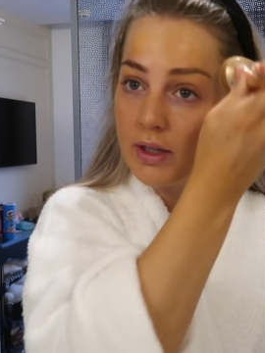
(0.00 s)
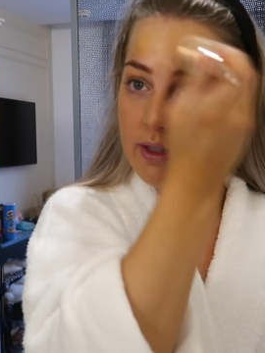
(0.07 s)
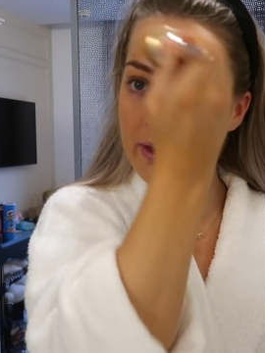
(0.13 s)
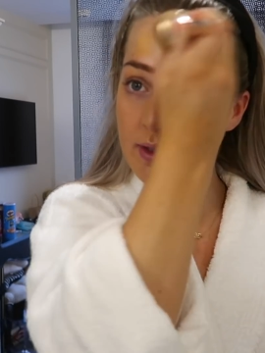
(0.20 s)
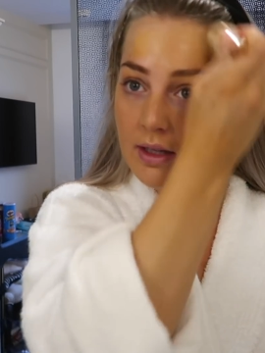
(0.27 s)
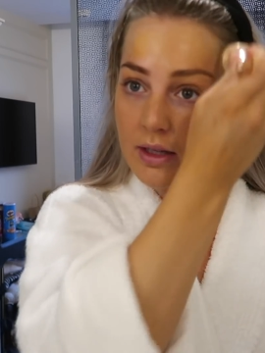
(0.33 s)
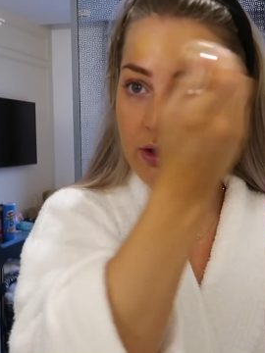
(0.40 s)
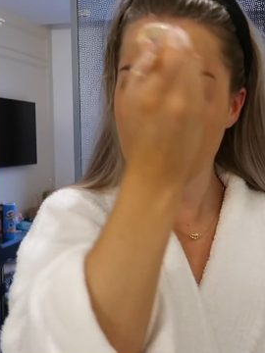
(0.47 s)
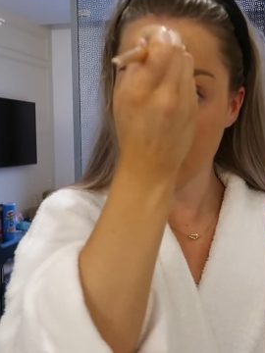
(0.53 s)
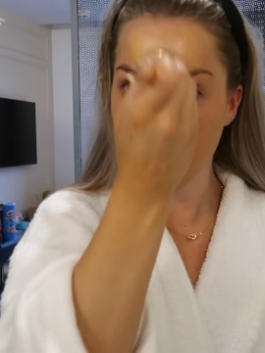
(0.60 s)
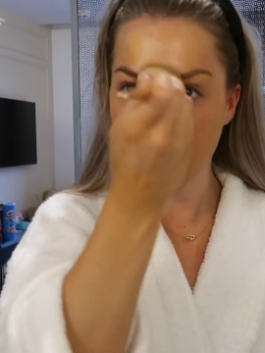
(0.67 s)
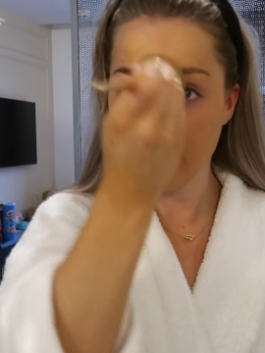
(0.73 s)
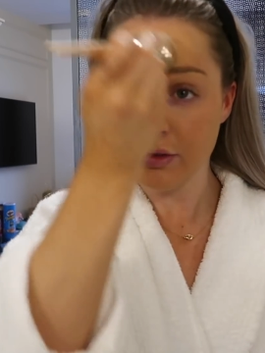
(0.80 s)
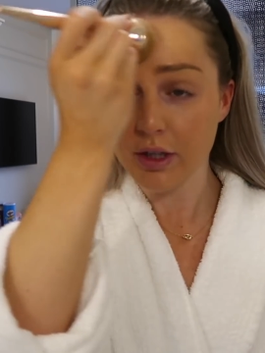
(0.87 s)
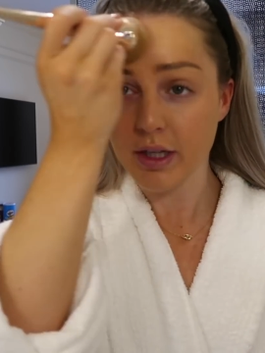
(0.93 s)
It's literally
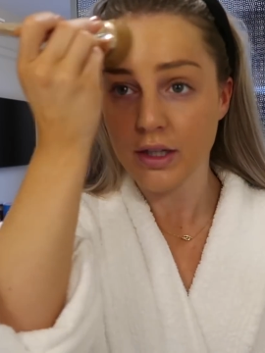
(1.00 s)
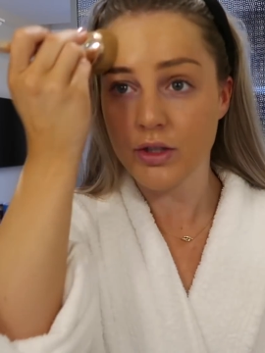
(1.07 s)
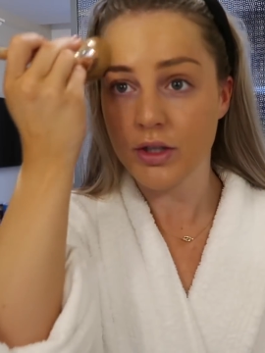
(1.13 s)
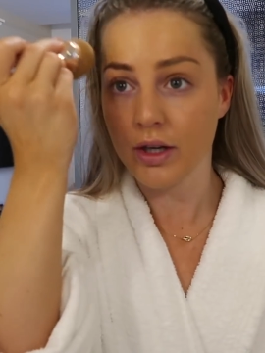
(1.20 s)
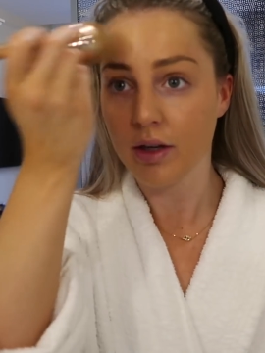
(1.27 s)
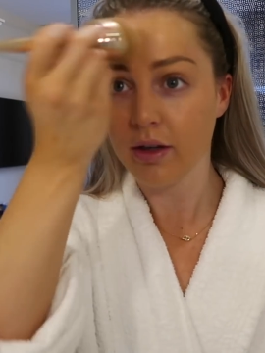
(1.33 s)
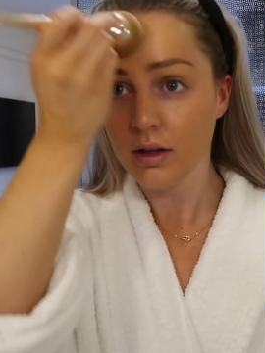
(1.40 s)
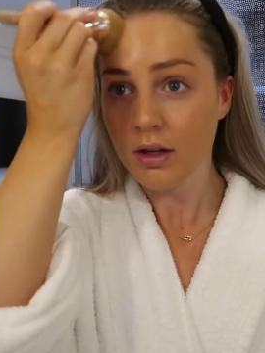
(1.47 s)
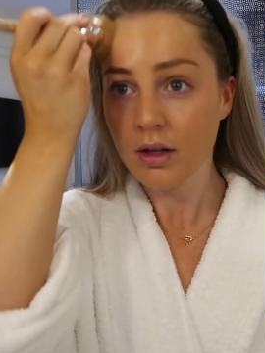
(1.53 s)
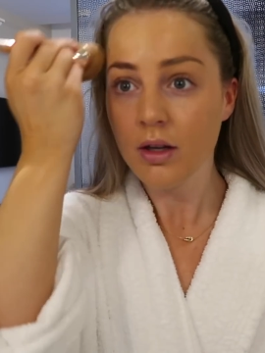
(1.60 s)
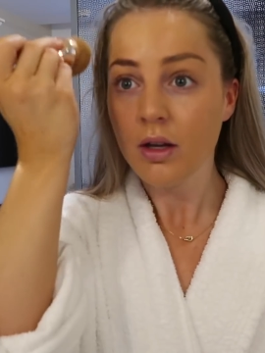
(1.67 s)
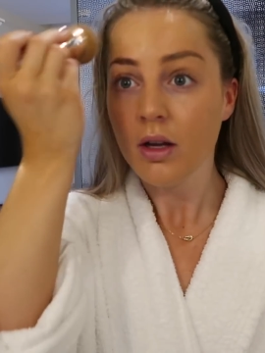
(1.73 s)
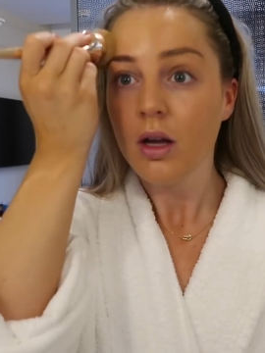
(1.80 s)
life-changing.